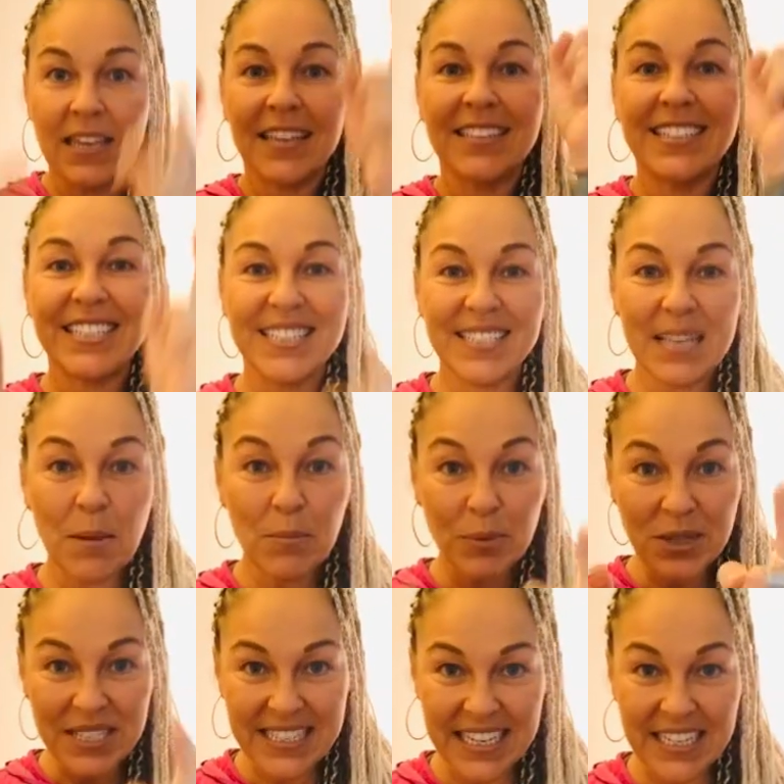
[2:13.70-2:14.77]
December
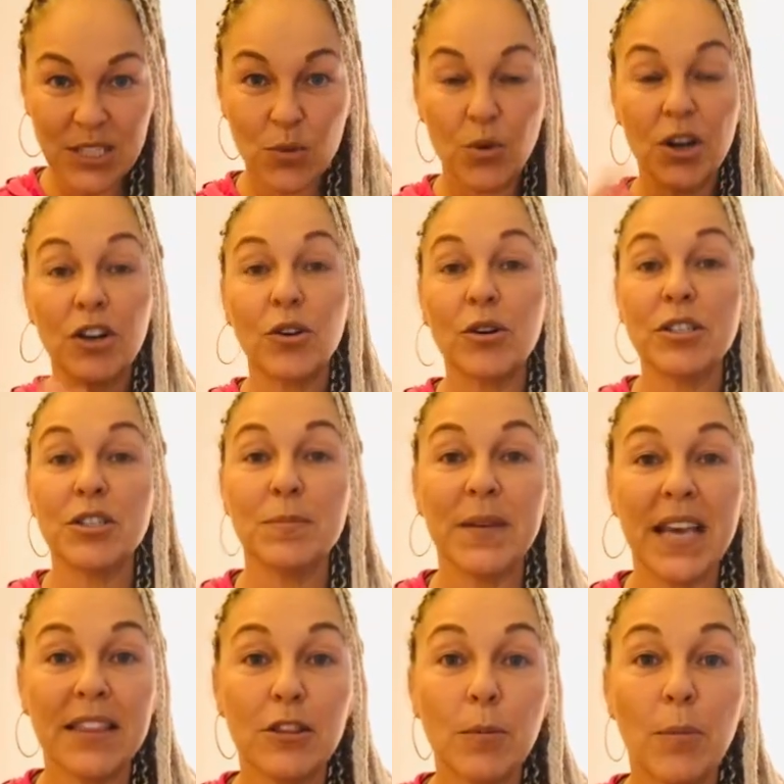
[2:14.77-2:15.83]
6th, we are going to be at
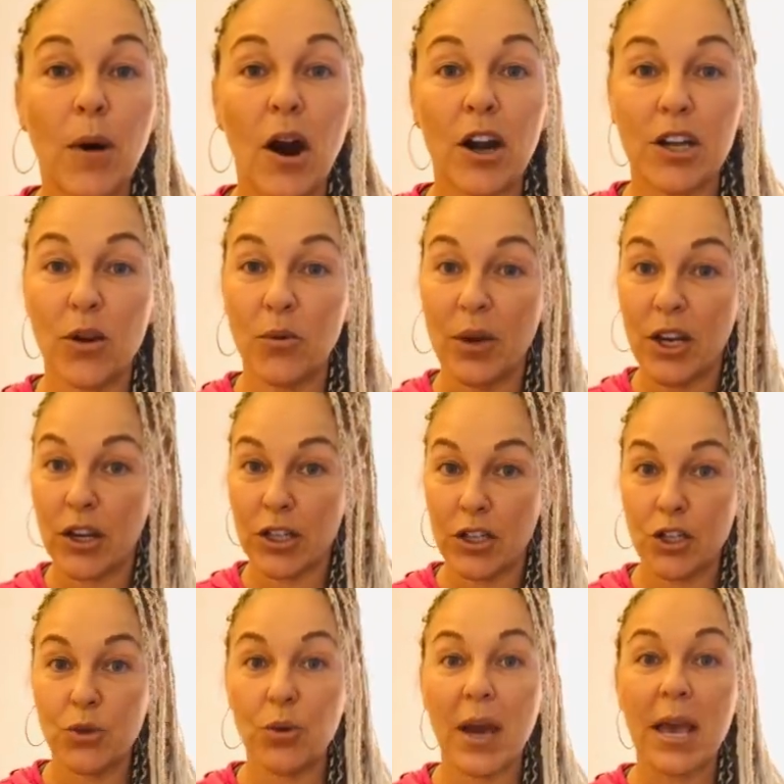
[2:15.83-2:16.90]
the park. We're going to
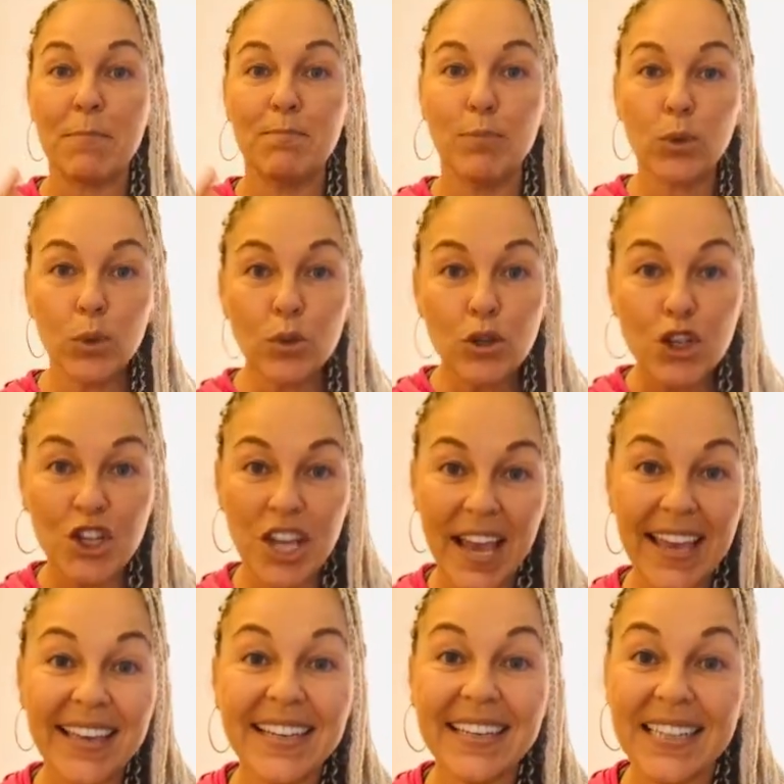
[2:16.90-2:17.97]
do a
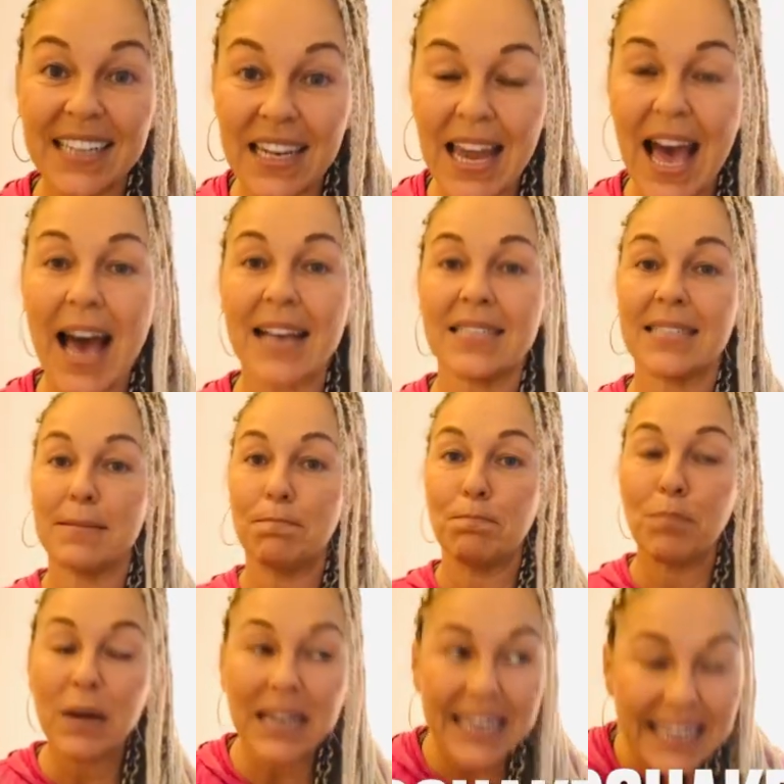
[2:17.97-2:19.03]
BooShake class.
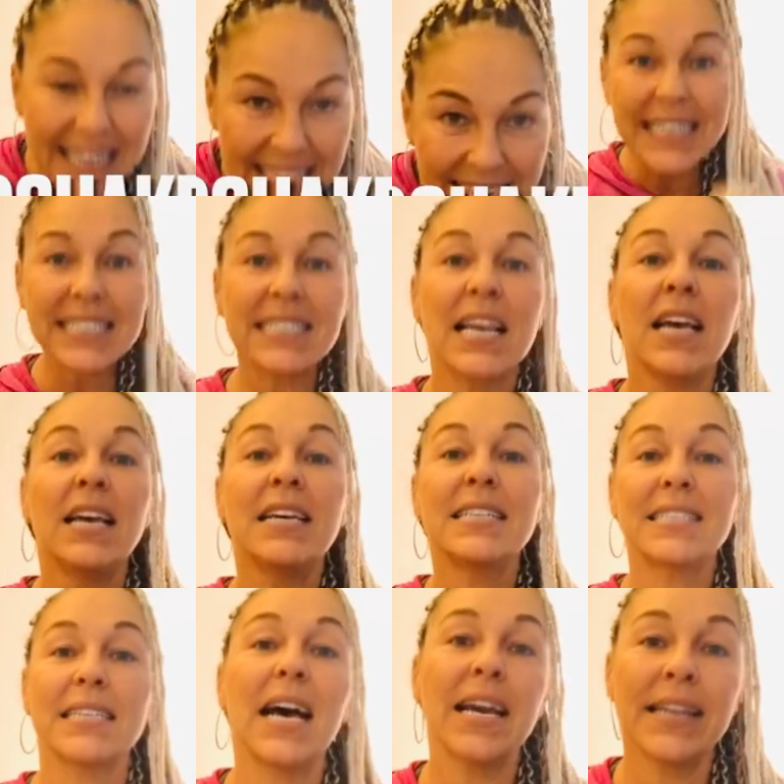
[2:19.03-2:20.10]
Please
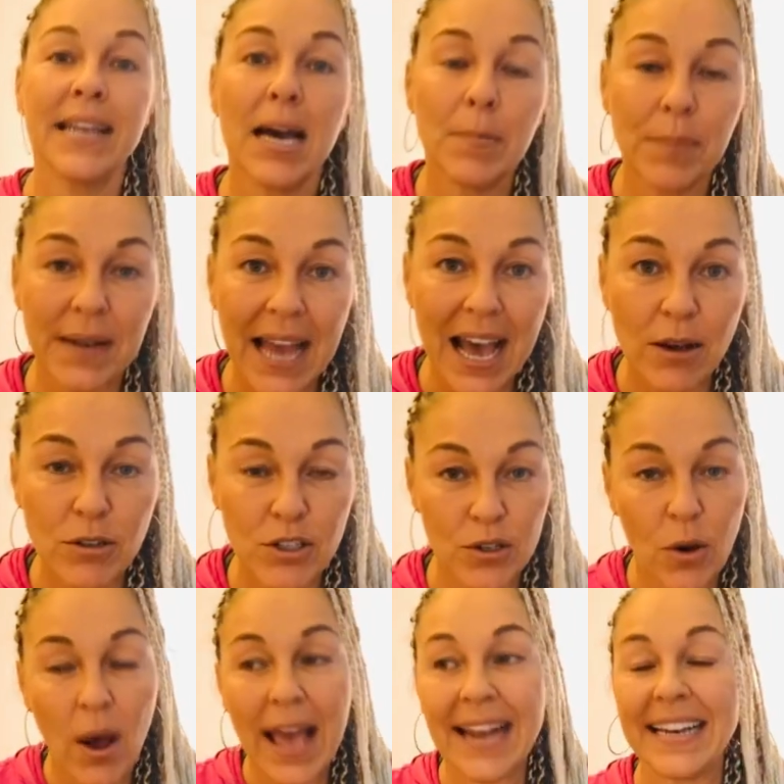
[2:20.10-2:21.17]
sign up now so
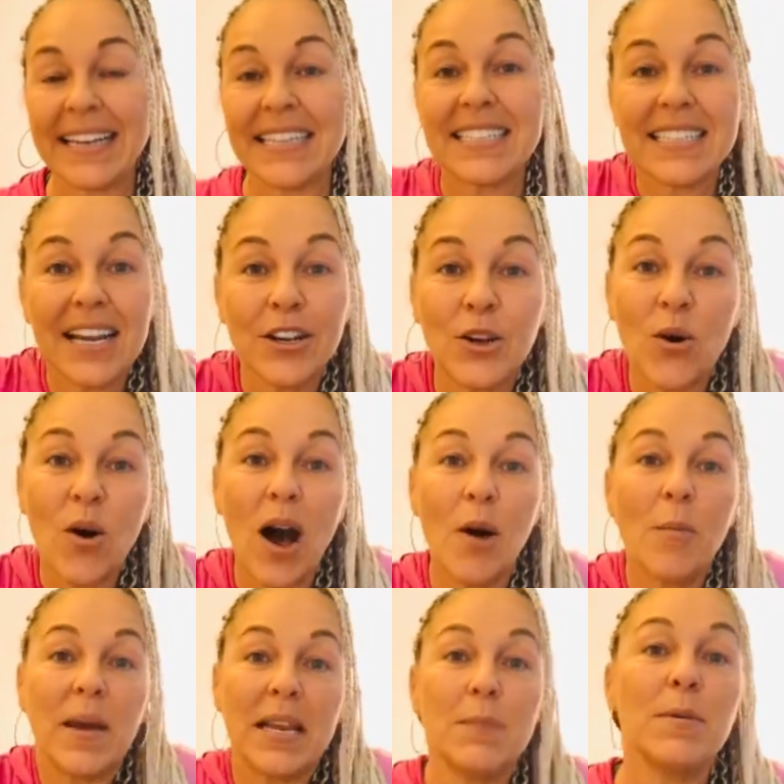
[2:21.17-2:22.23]
at least I know how
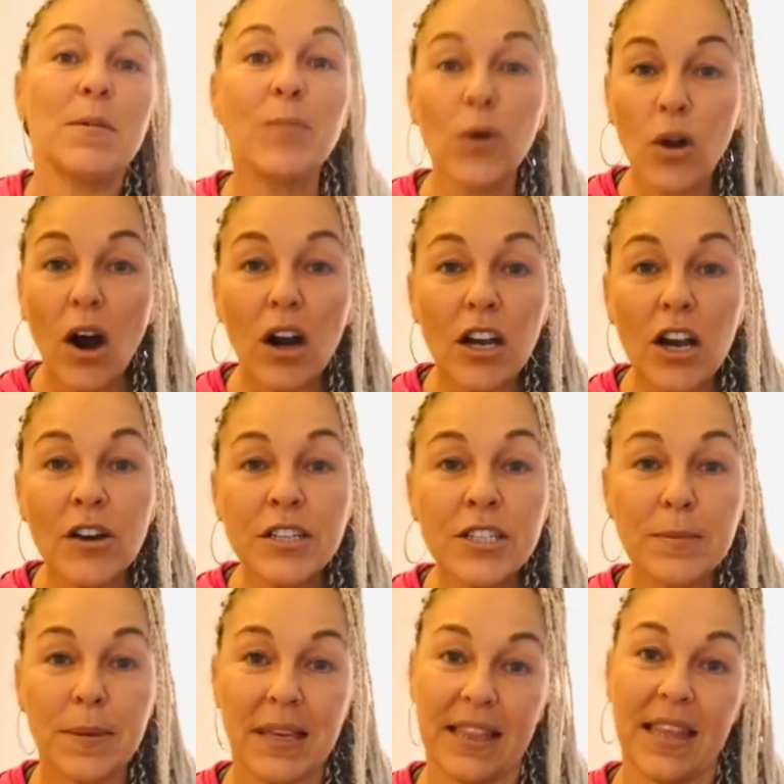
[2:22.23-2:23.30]
many people are going to
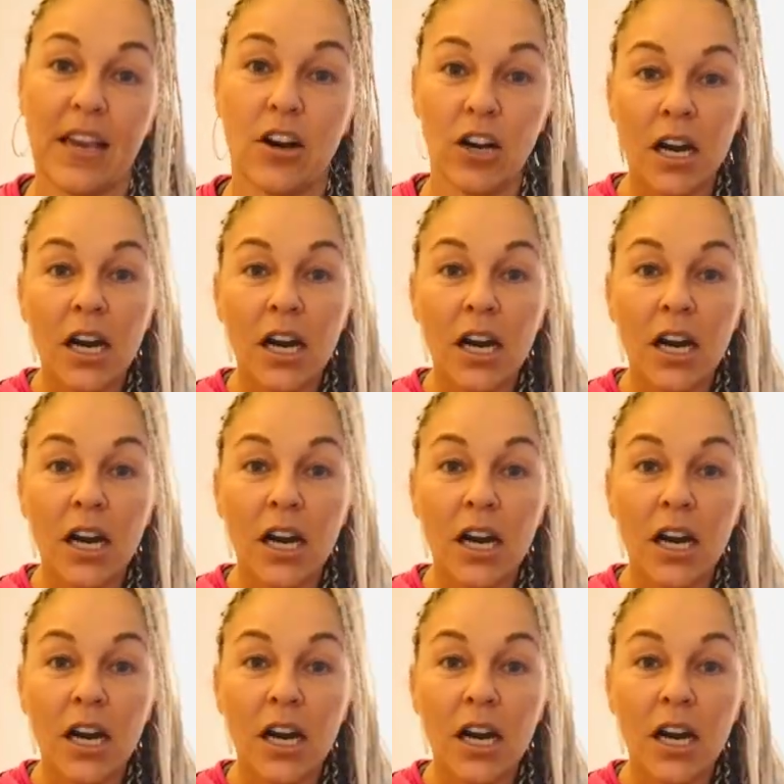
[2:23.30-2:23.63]
be there.